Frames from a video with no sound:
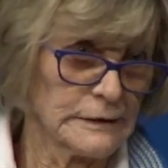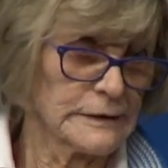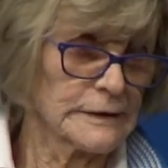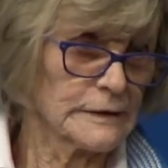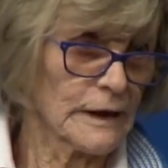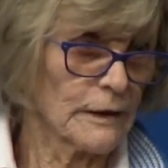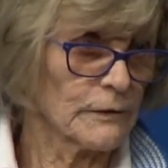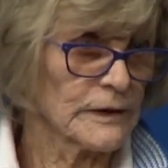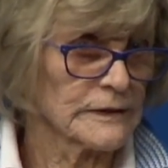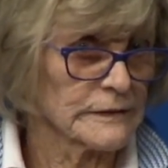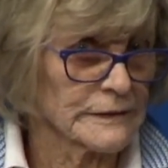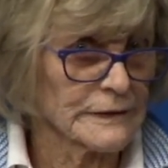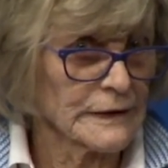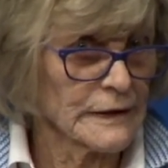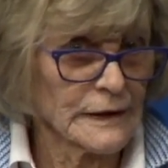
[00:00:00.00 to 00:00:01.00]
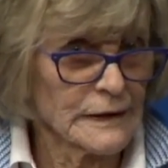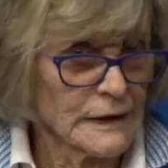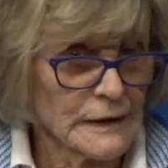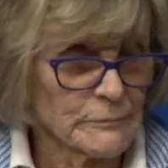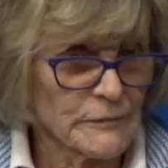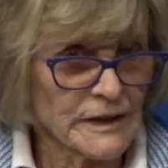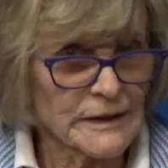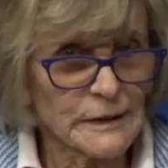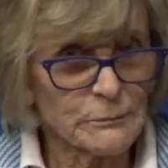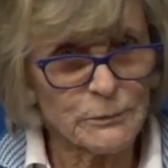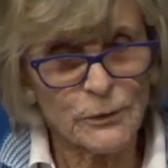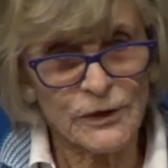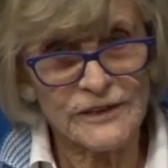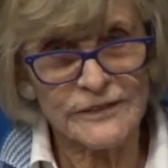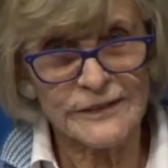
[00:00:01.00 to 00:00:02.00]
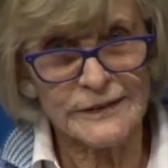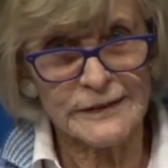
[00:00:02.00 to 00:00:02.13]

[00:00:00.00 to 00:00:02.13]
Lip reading: you know, and making points.